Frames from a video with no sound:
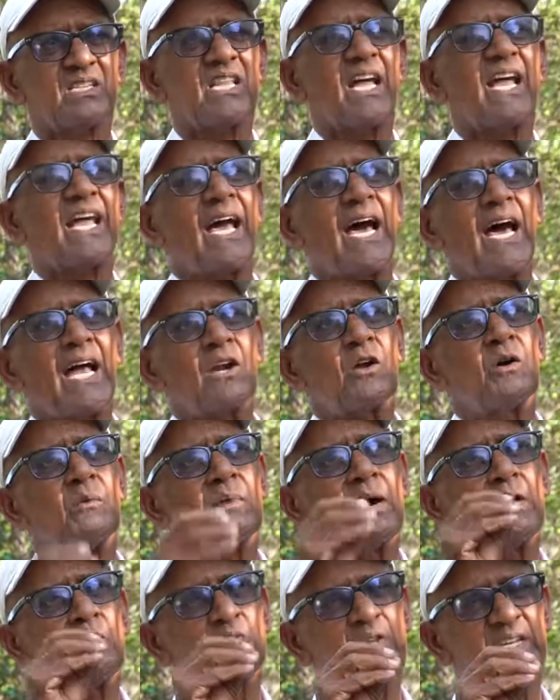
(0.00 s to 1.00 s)
The
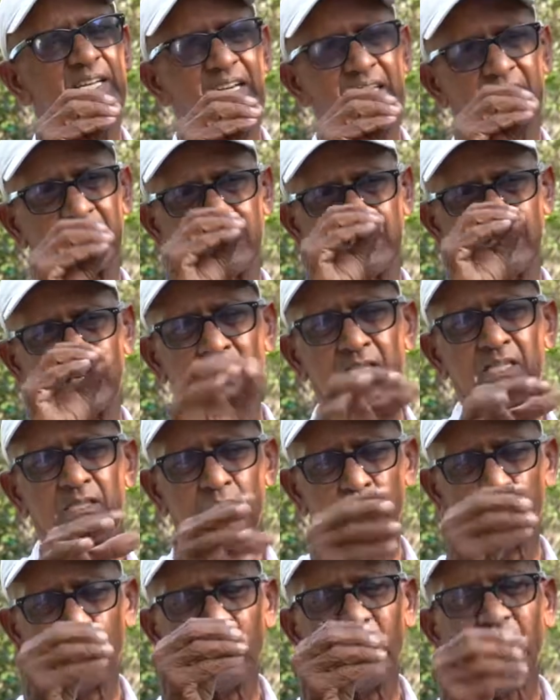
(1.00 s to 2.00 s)
aroma we get
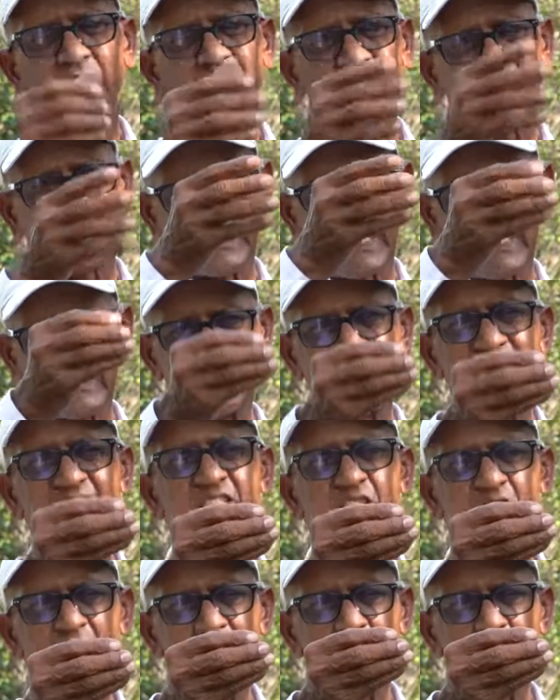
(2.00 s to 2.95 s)
soon after touching,